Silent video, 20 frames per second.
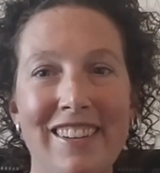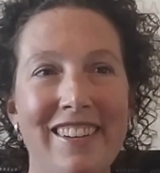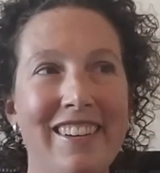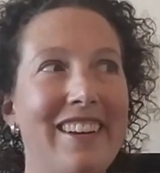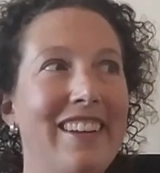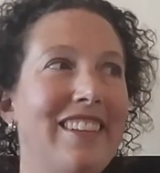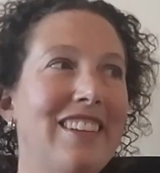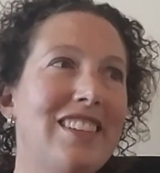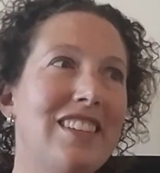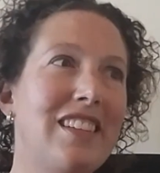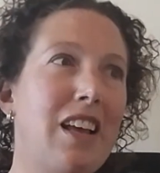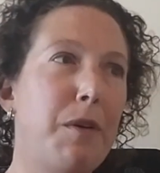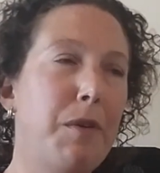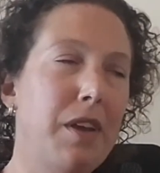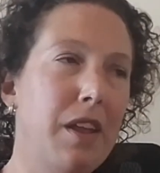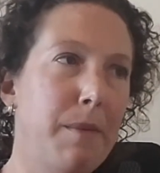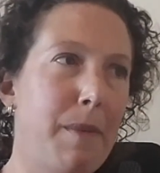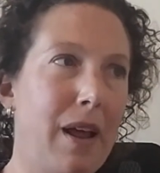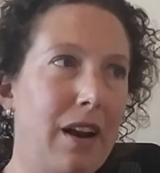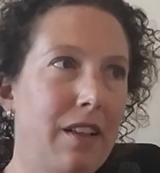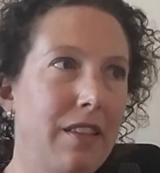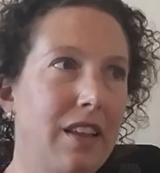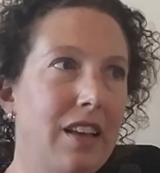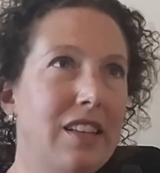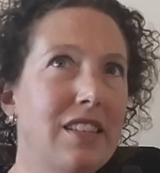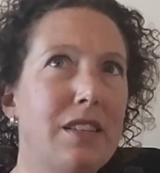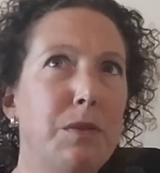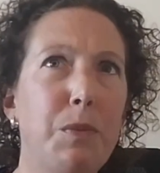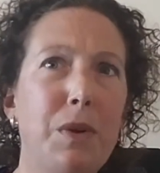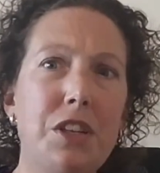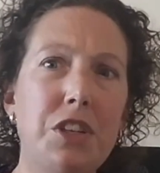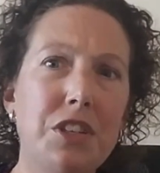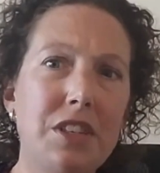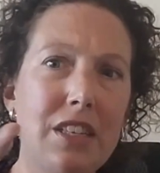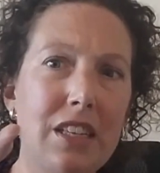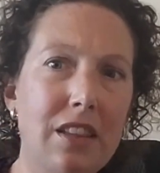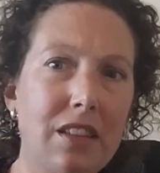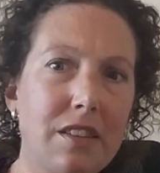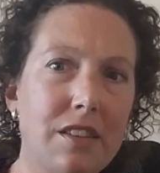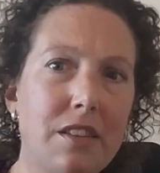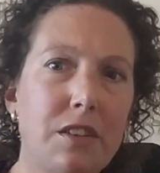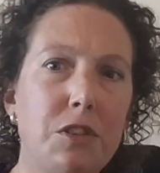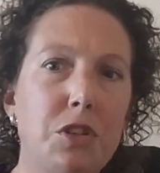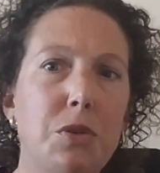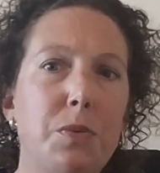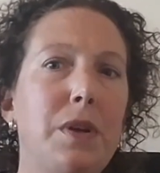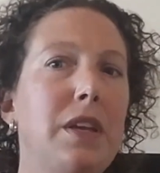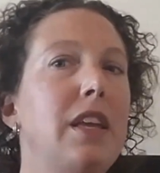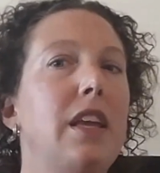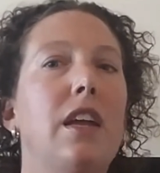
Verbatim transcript: and this is how we can model this, and we just need this little tweak